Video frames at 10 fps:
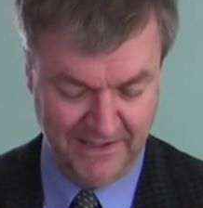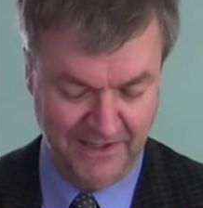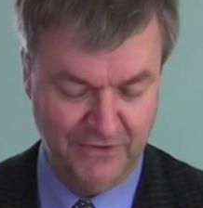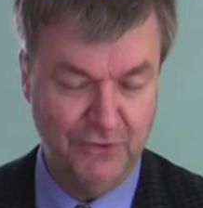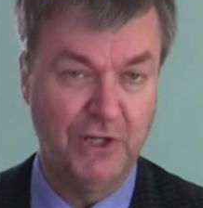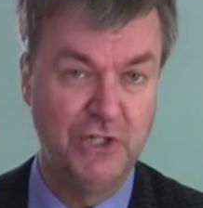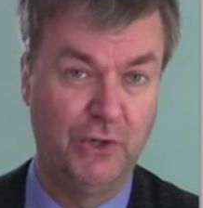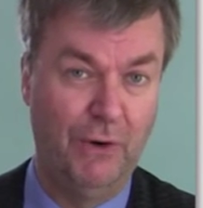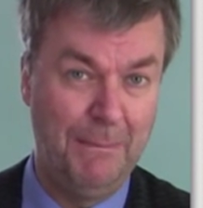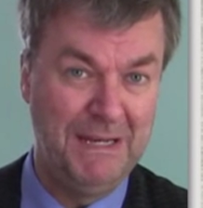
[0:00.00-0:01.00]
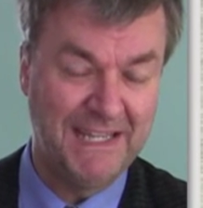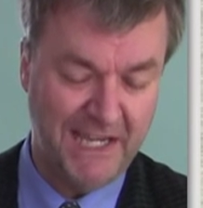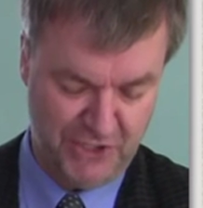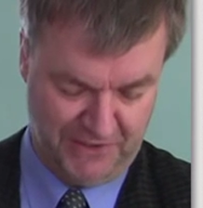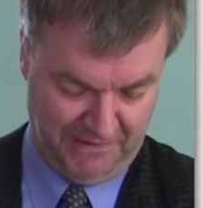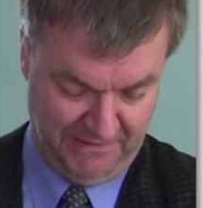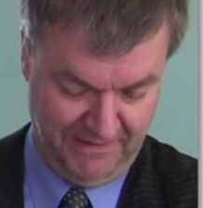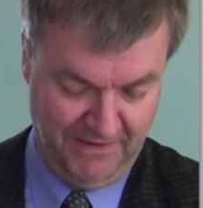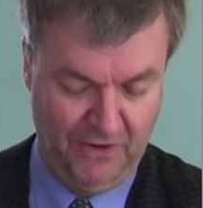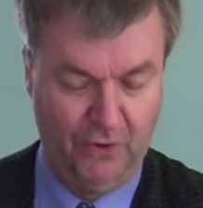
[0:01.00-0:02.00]
you can show applications,
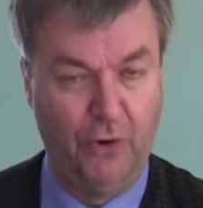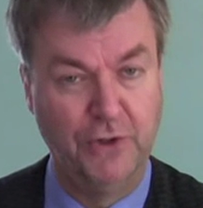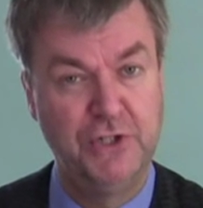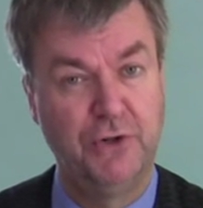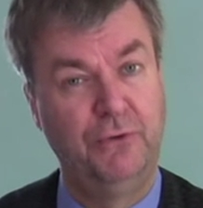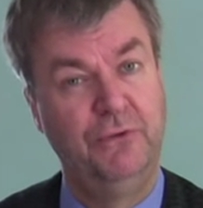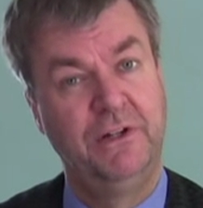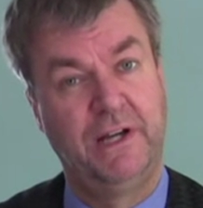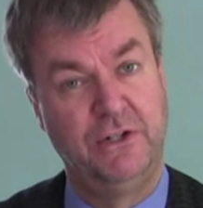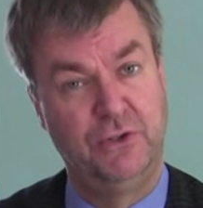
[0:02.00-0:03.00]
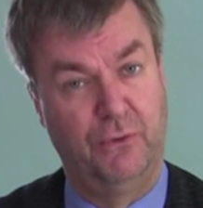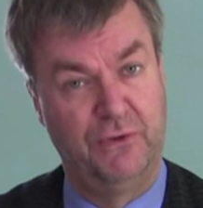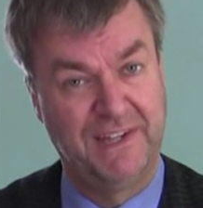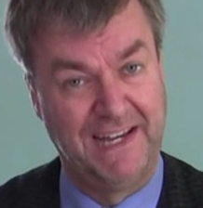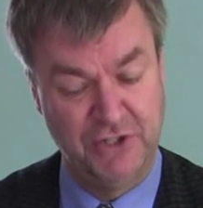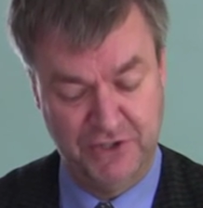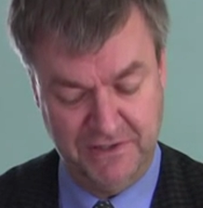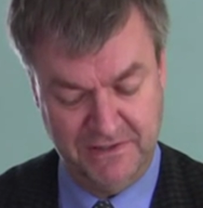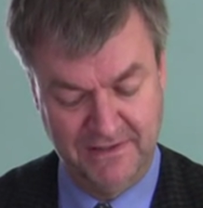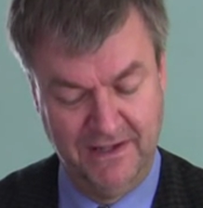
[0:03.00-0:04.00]
or you can show
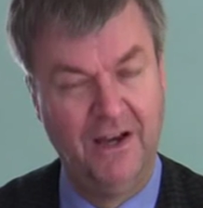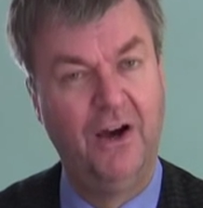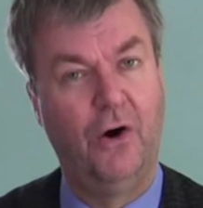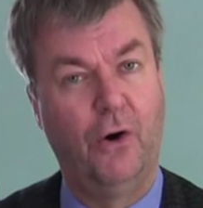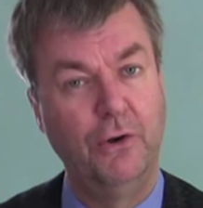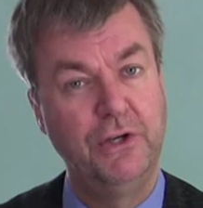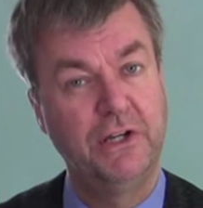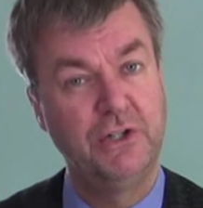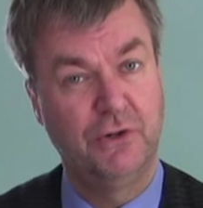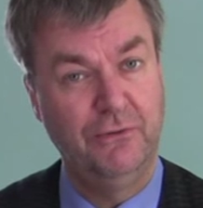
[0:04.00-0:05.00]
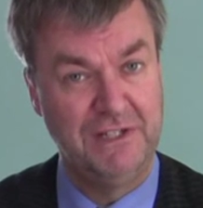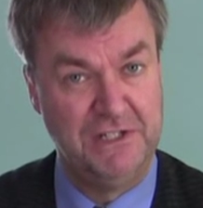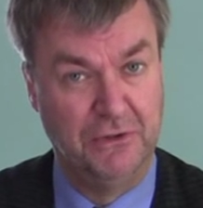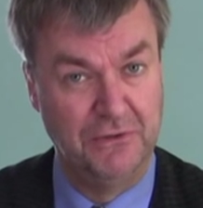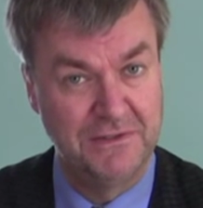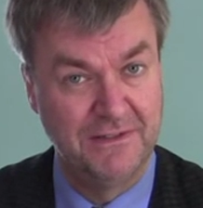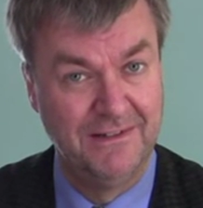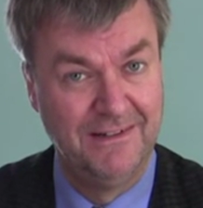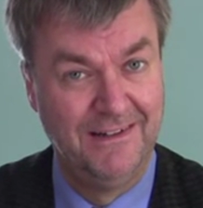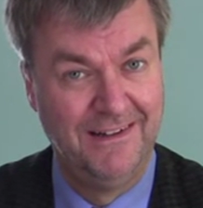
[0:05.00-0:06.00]
sketches, or you can show videos.
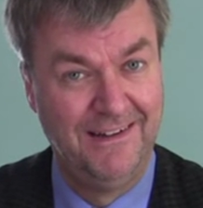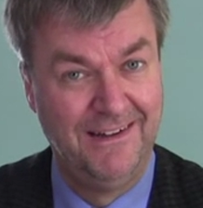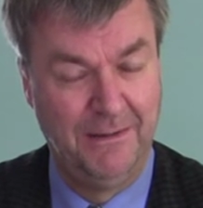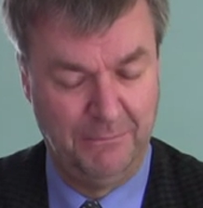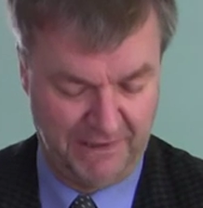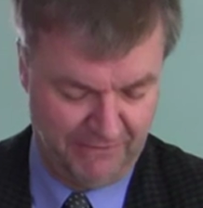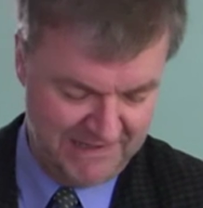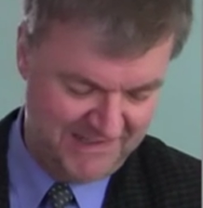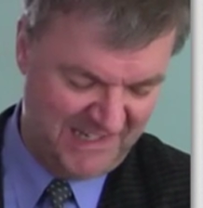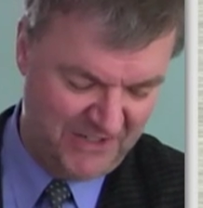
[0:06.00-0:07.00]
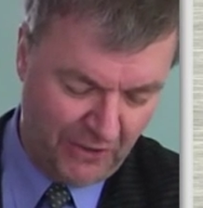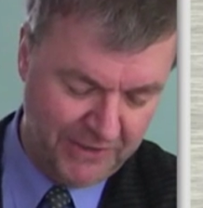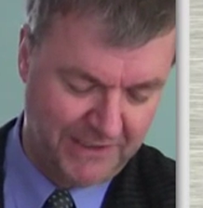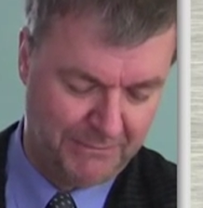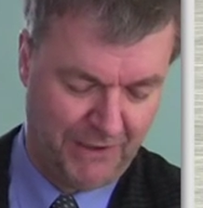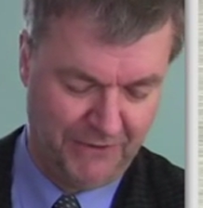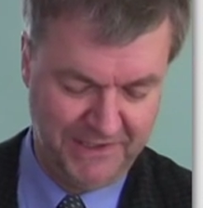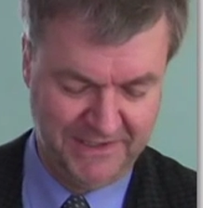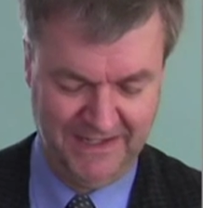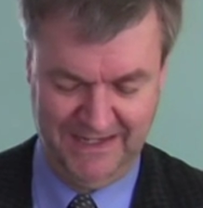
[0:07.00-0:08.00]
But rather than talking about it,
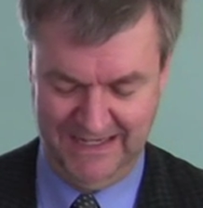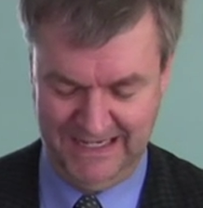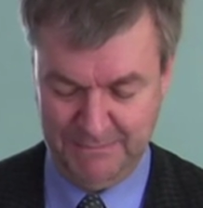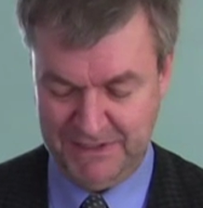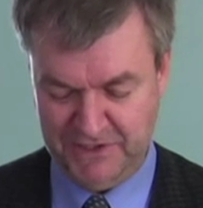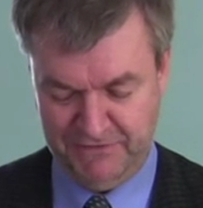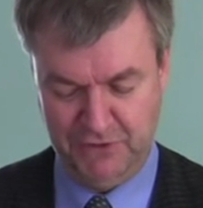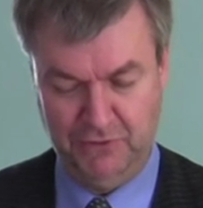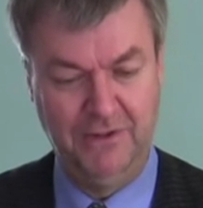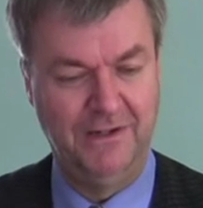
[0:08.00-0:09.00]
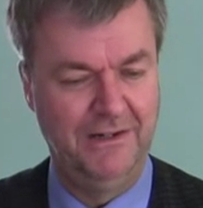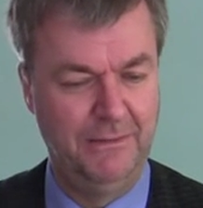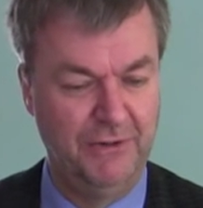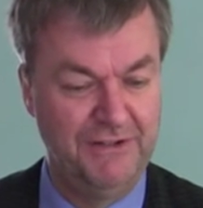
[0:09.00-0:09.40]
let me give you a brief